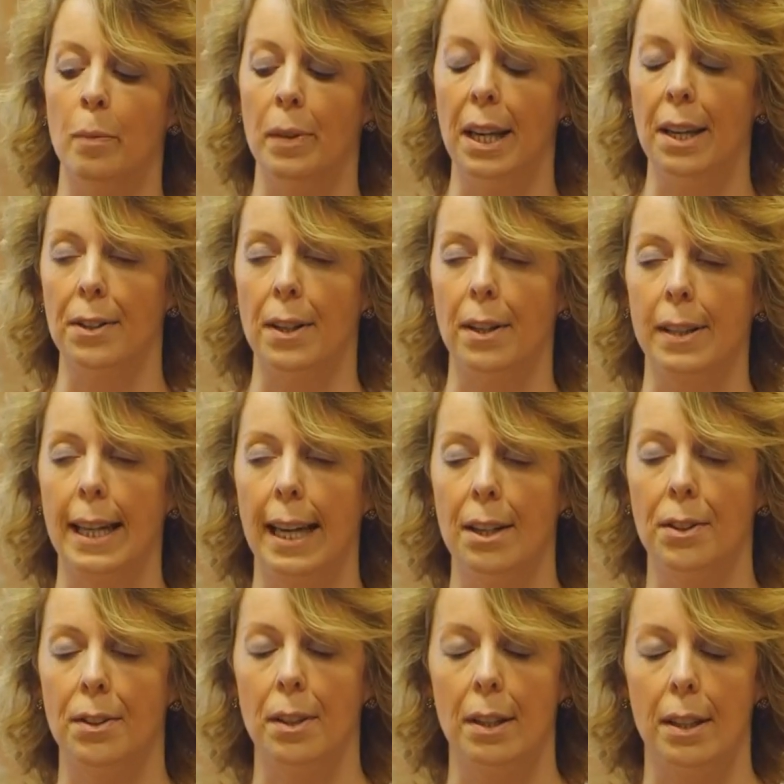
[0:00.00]
these are
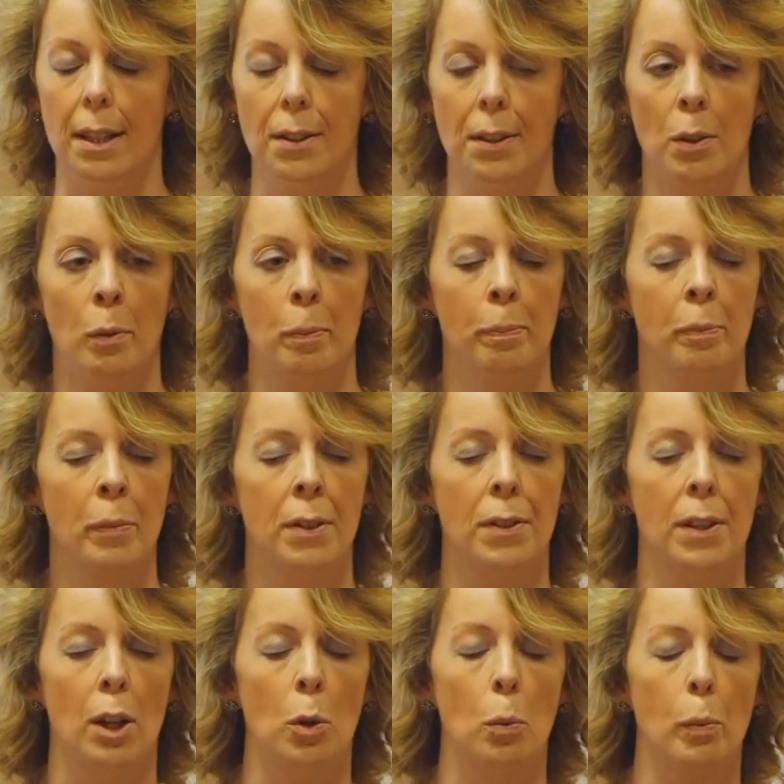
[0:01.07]
case studies,
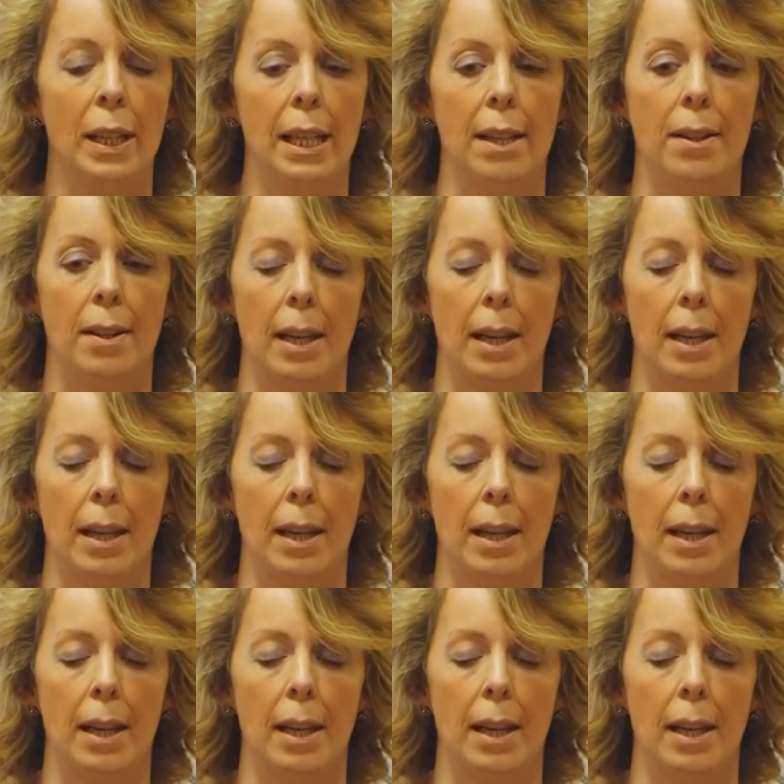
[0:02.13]
so we need